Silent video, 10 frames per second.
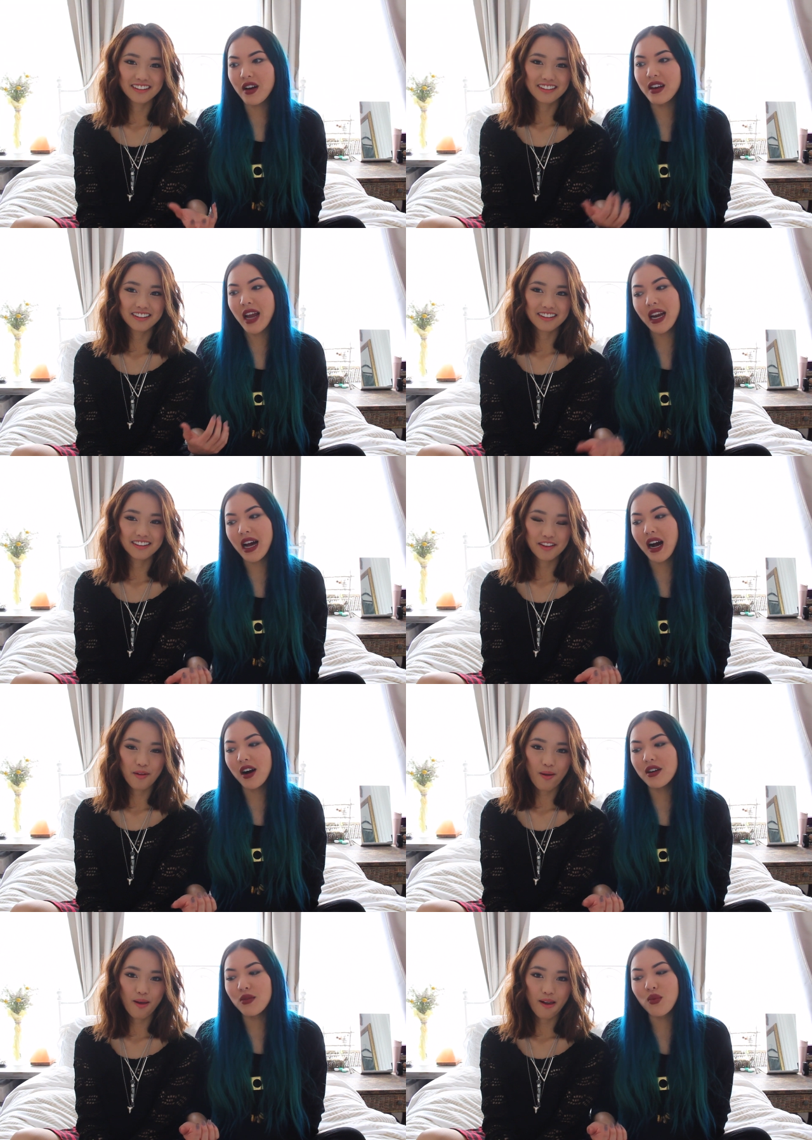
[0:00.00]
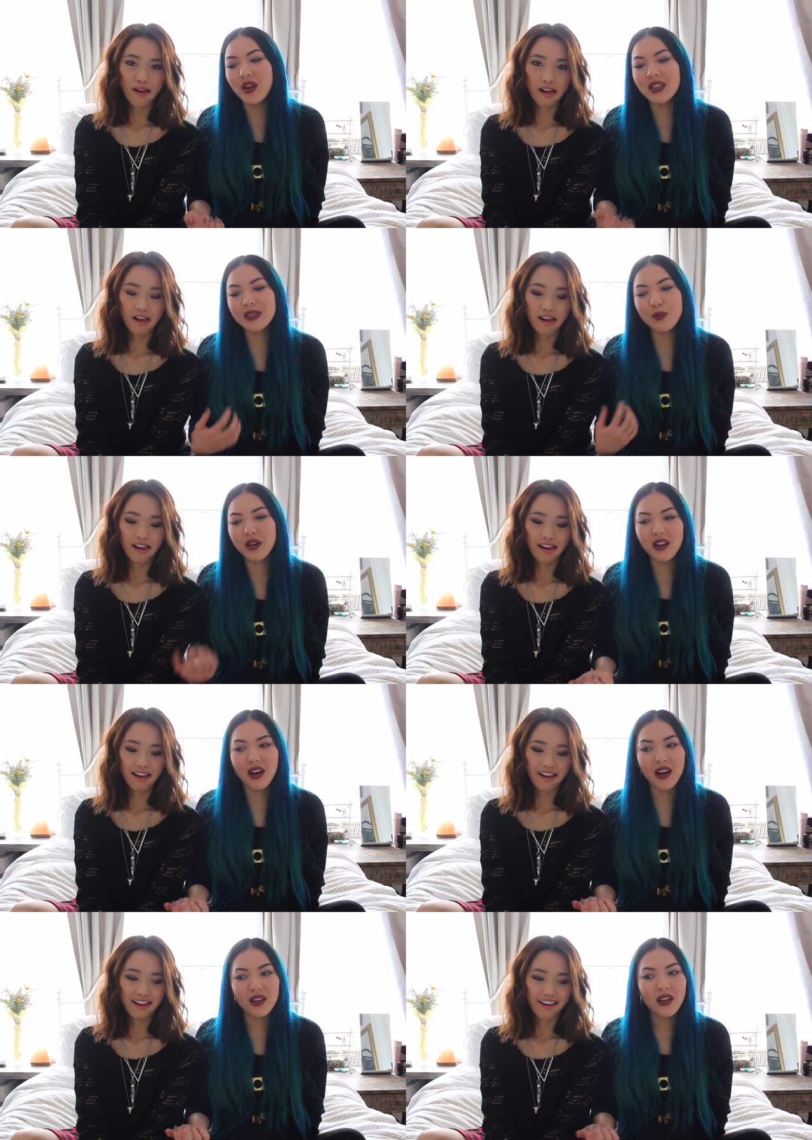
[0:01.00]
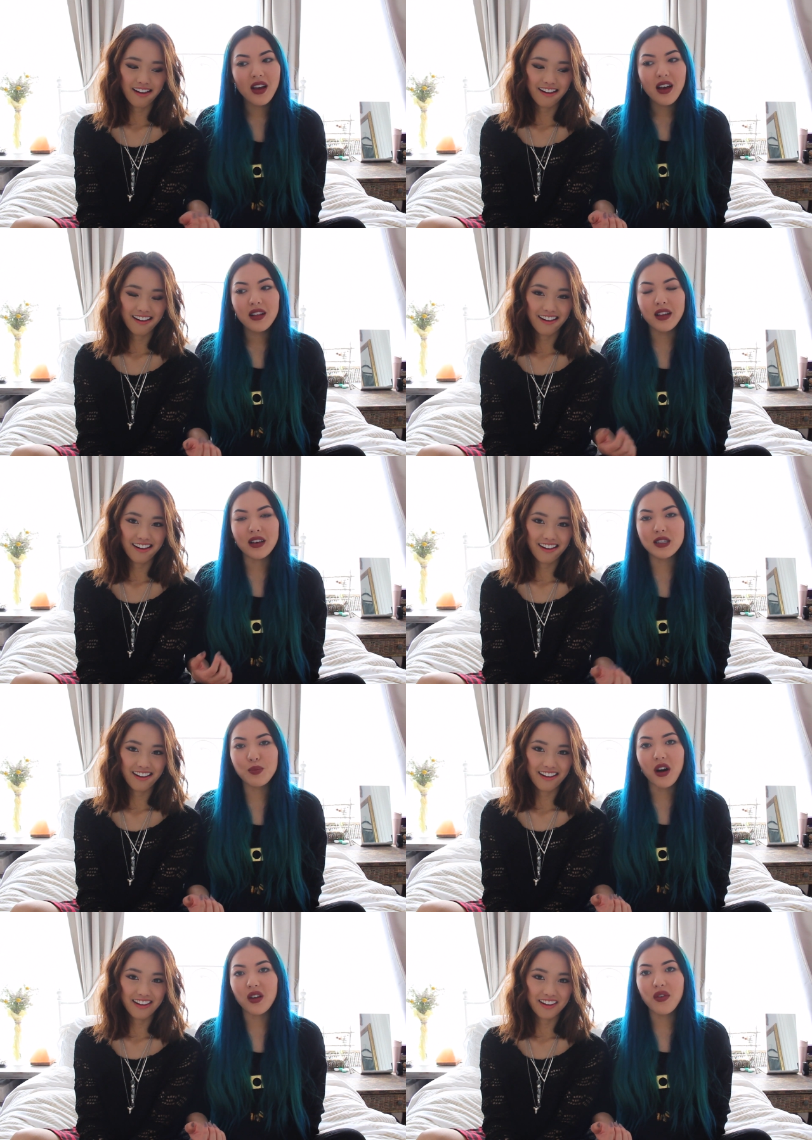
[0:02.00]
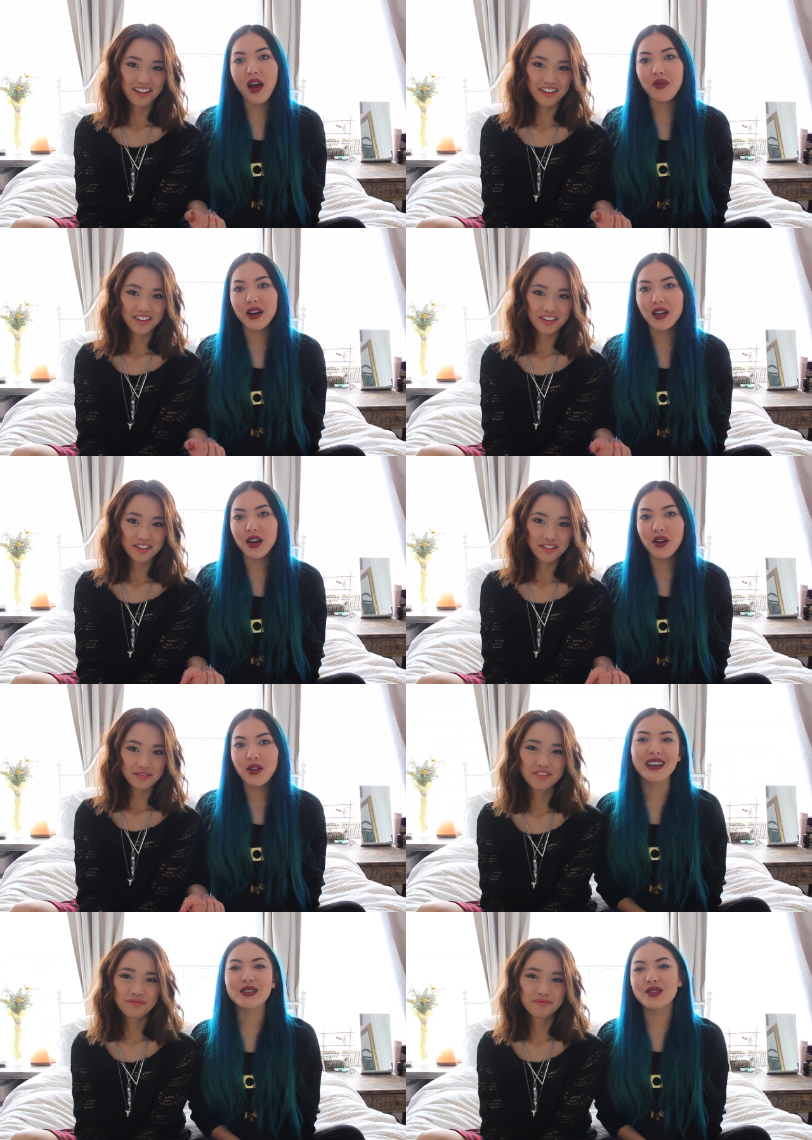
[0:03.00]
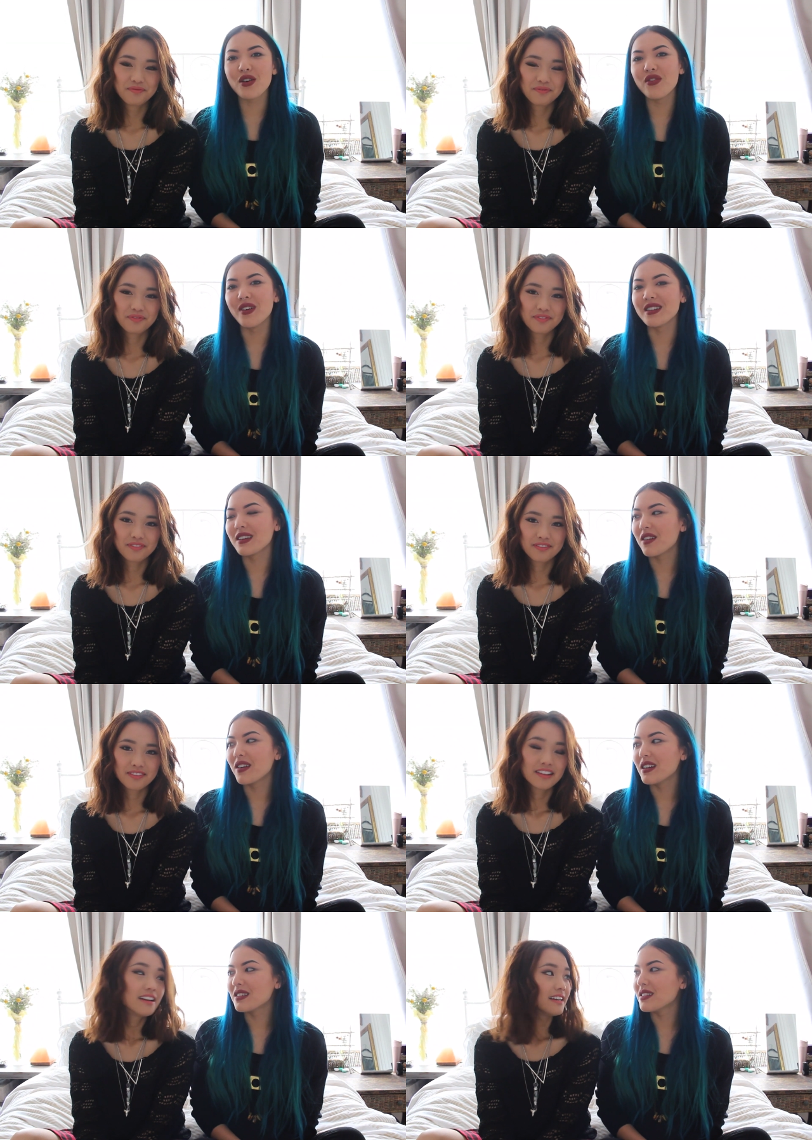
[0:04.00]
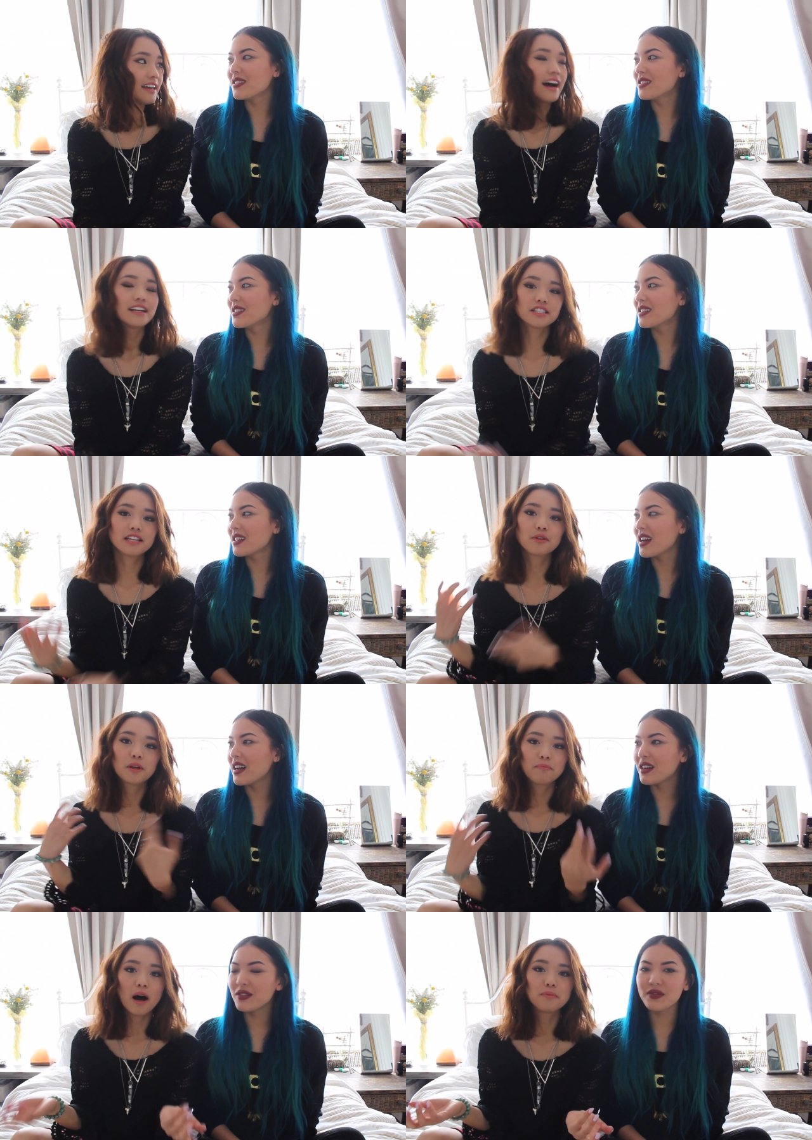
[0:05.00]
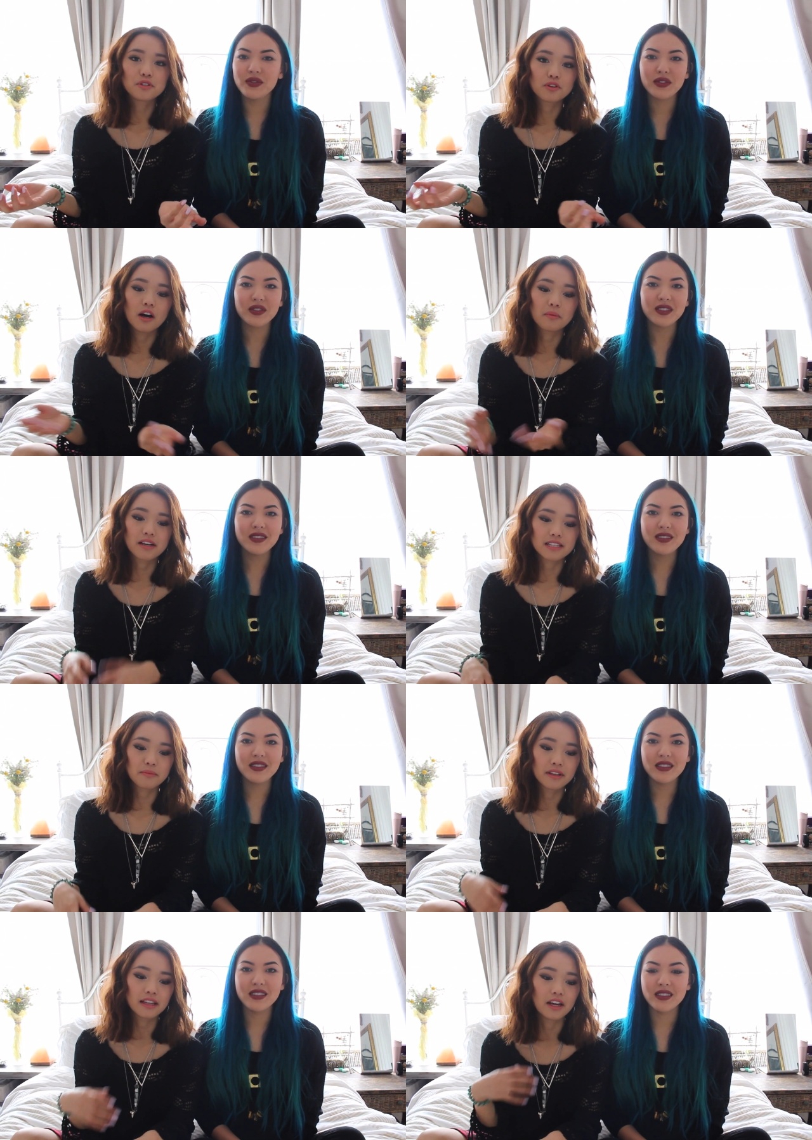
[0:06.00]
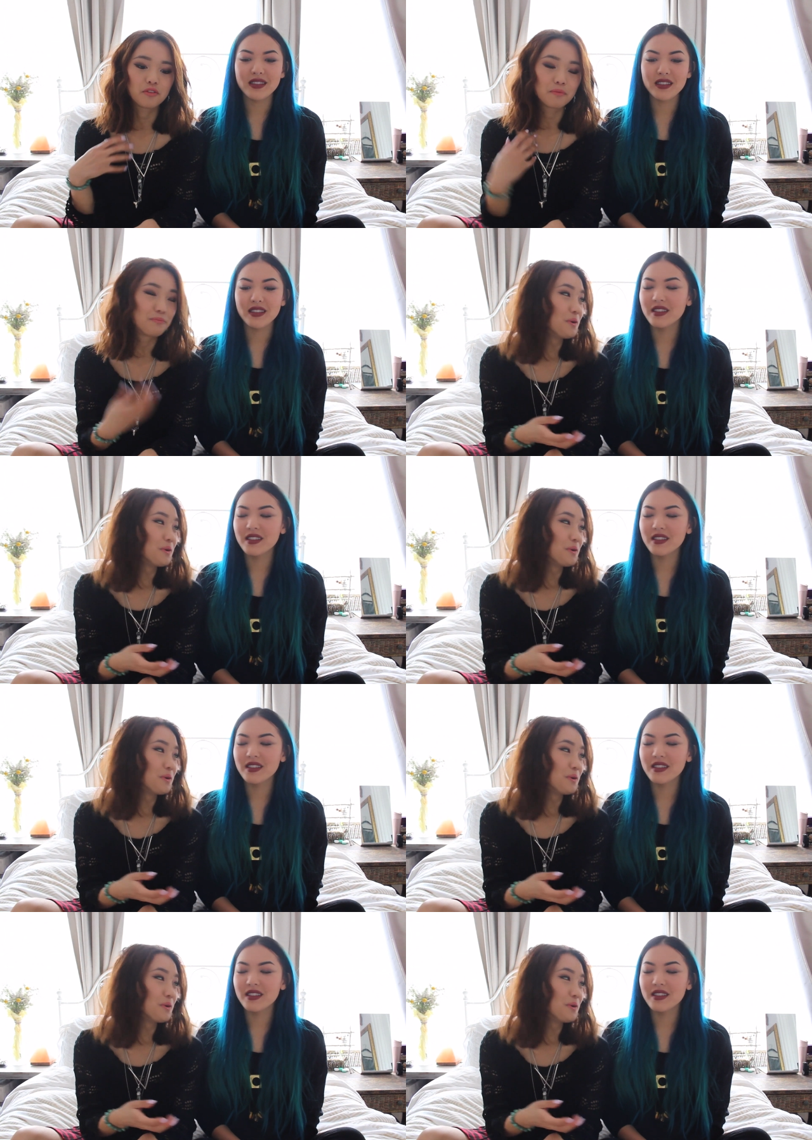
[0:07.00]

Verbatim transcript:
Speaker 1: a night out, we just put on like a Spotify radio. It's so fun to get ready to. Yeah, it
Speaker 2: just like yeah. really pumps you up because I mean like we,